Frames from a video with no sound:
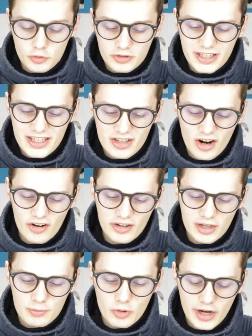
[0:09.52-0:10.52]
these are
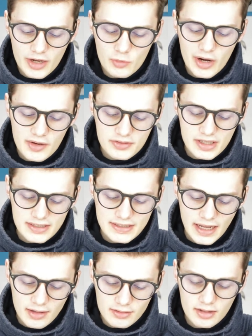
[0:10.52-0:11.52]
the Brainwavz
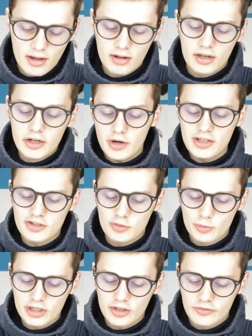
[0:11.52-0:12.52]
Delta Clear
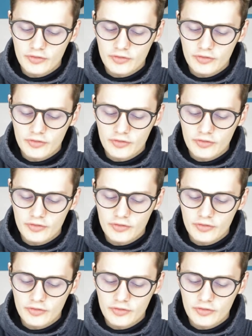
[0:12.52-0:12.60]
Instrument and